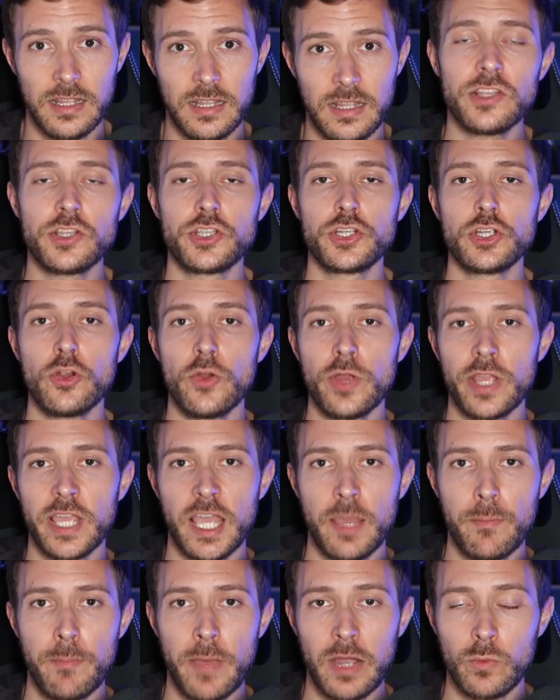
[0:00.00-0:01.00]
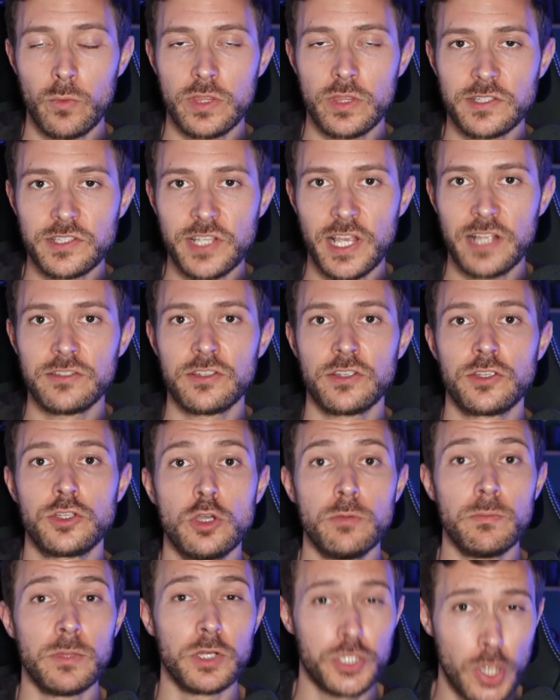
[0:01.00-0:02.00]
The jury came back with a
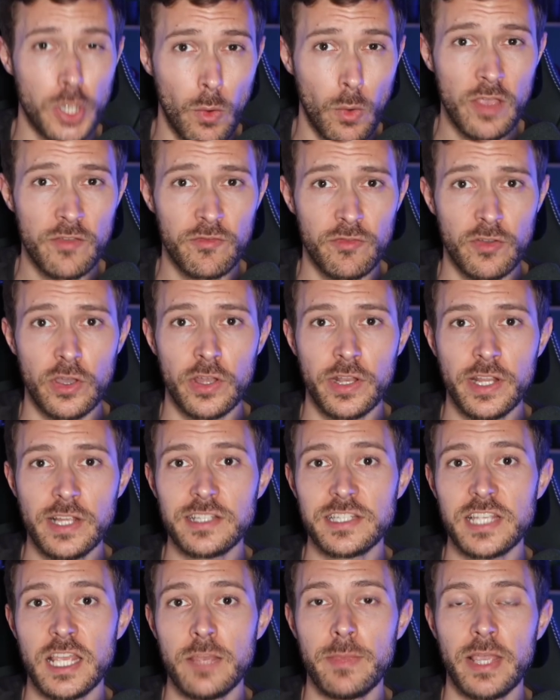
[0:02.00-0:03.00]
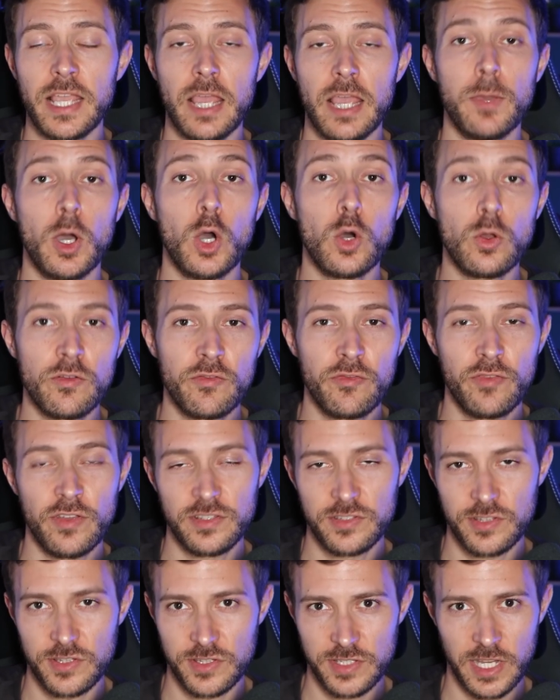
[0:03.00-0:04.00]
10-2 majority verdict, deeming him
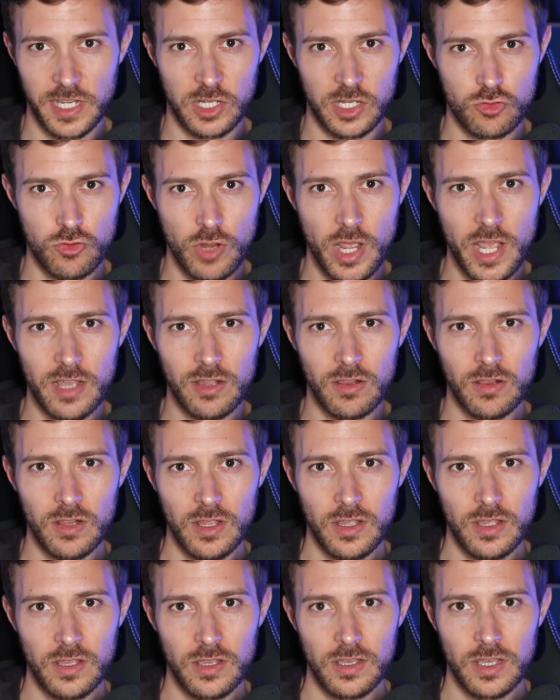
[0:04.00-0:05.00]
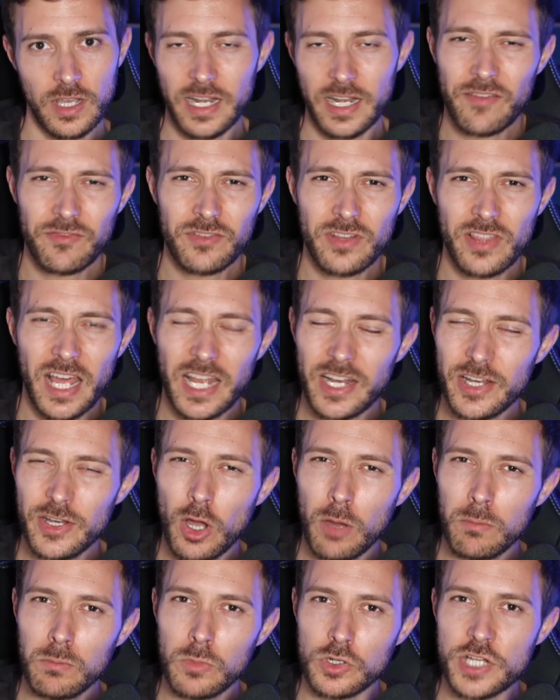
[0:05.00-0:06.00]
unfit to stand trial, And after that,
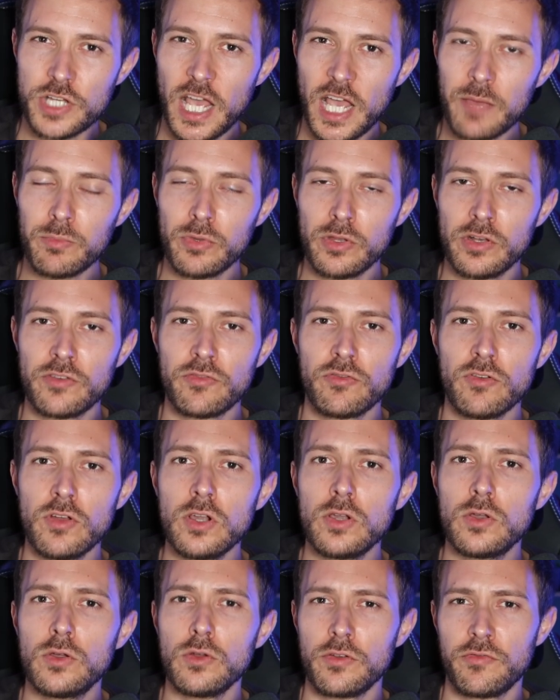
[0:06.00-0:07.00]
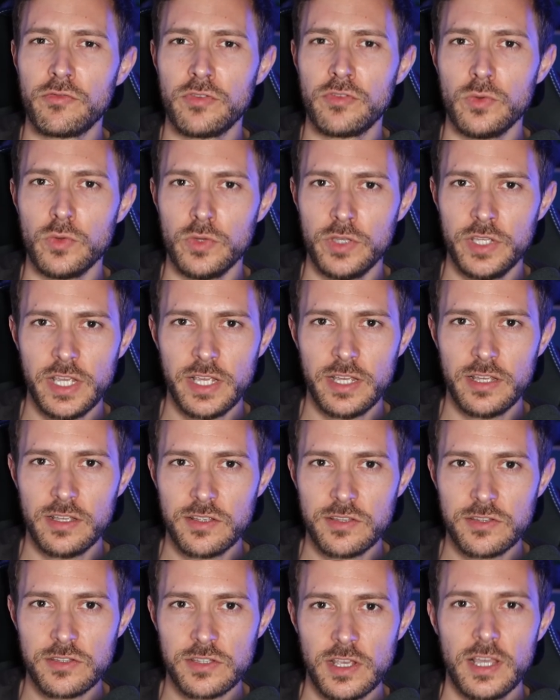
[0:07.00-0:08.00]
not much happened for a good few
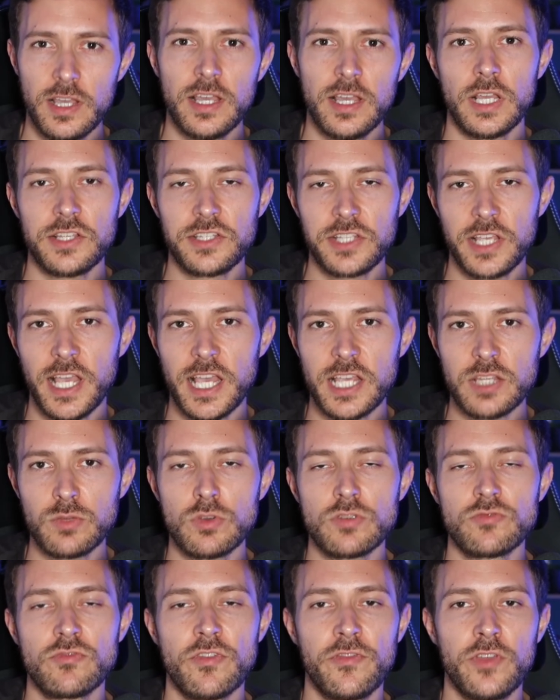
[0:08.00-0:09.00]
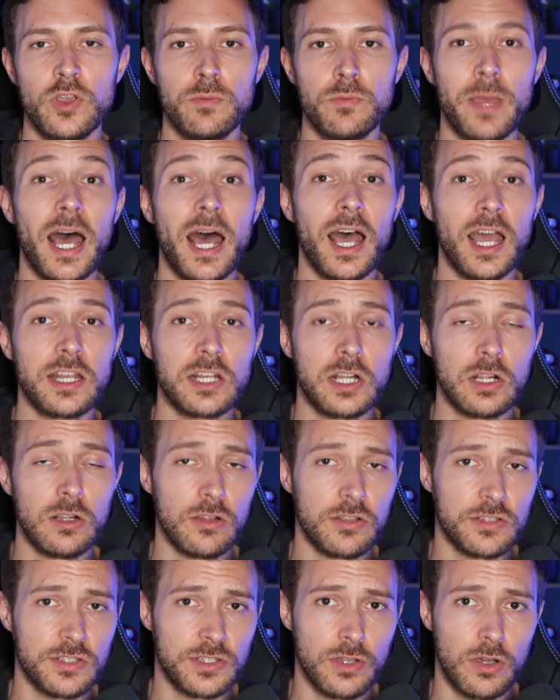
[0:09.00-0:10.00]
years. His case was reviewed behind
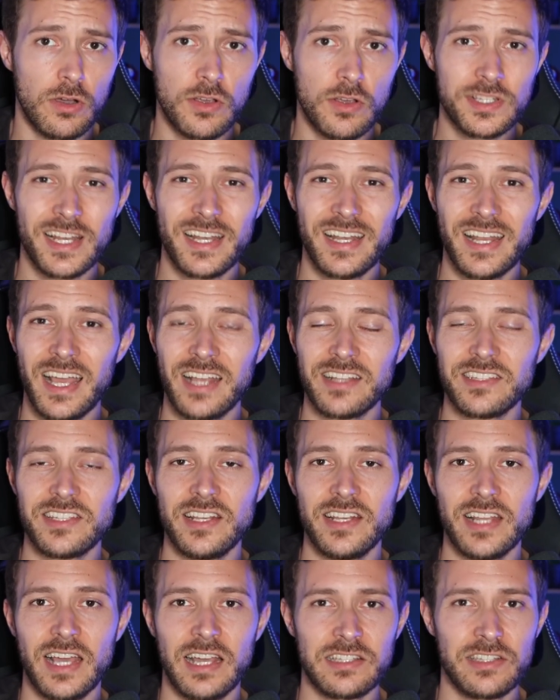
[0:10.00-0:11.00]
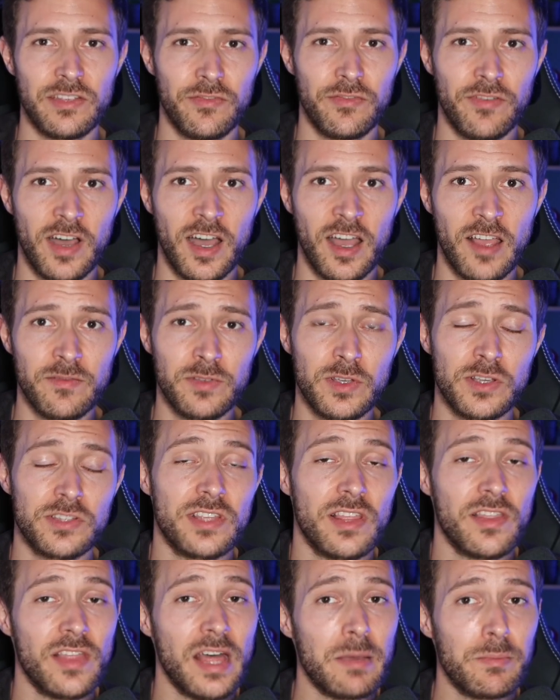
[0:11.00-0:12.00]
closed doors in 1995 because
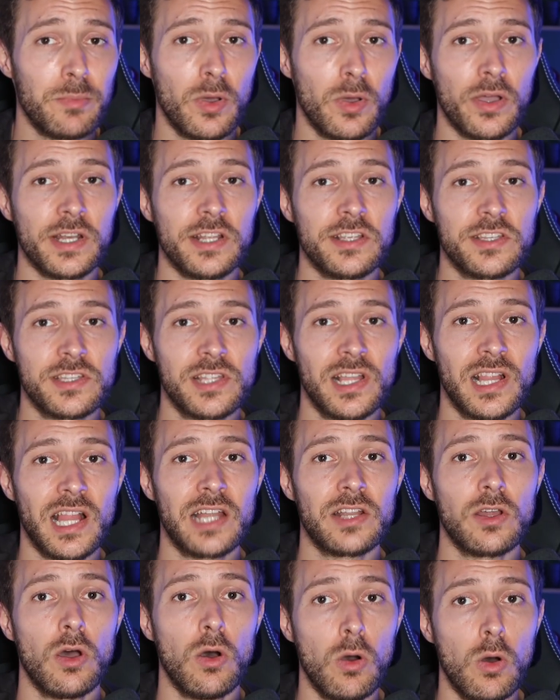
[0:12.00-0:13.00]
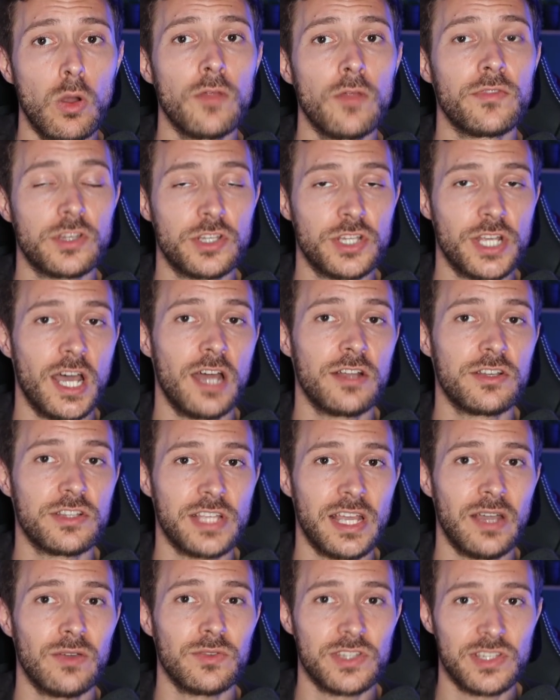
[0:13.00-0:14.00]
at that point he still had all of the
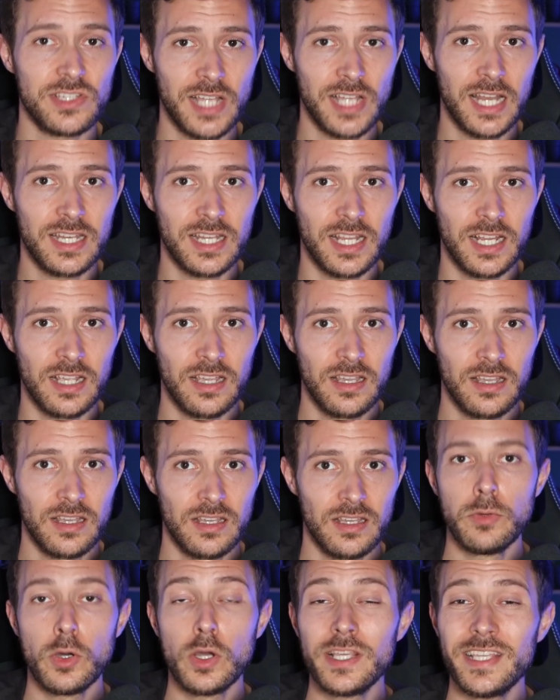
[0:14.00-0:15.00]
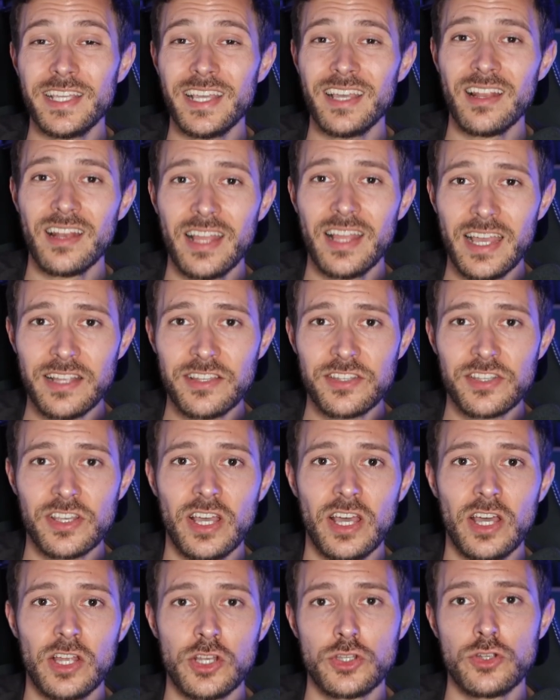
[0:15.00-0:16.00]
charges outstanding, but a year
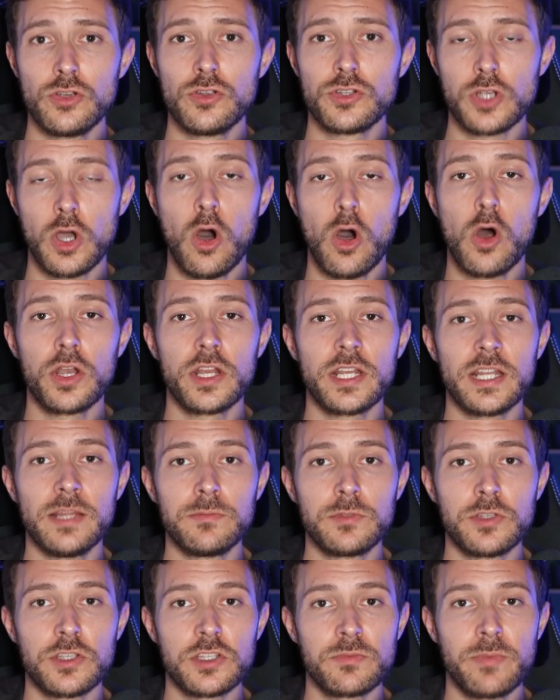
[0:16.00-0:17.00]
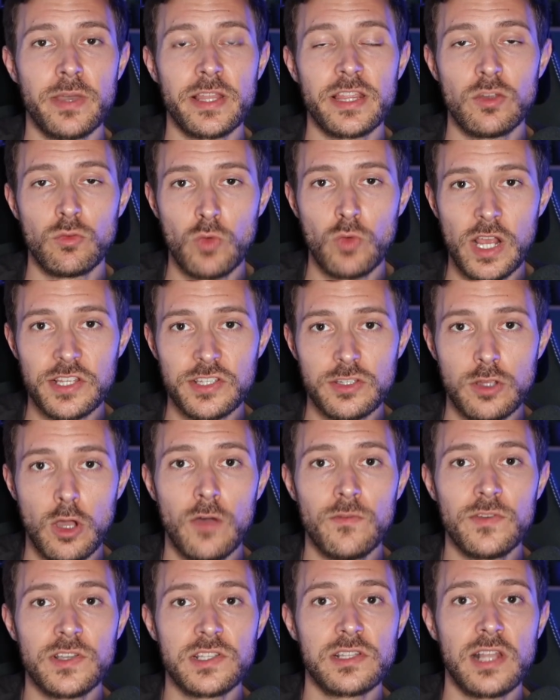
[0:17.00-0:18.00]
later a judge ordered him to spend the rest
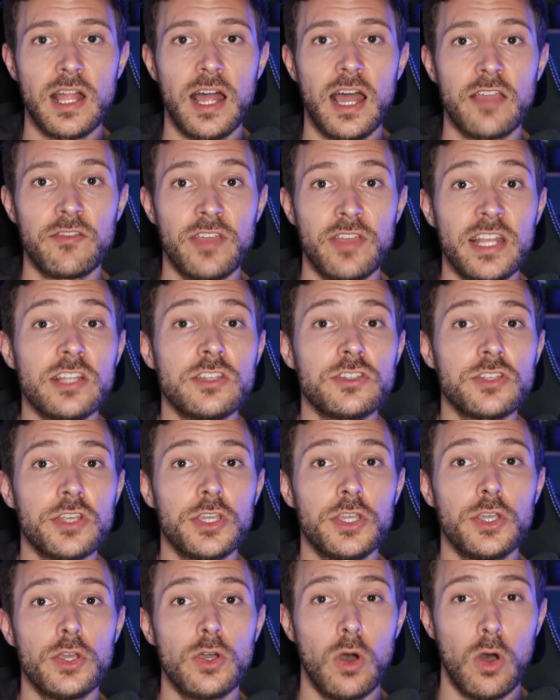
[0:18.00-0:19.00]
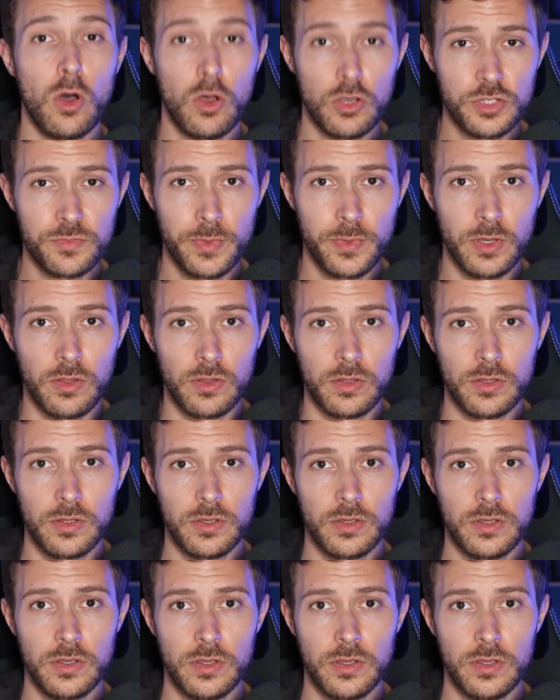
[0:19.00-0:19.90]
of his life in a secure hospital.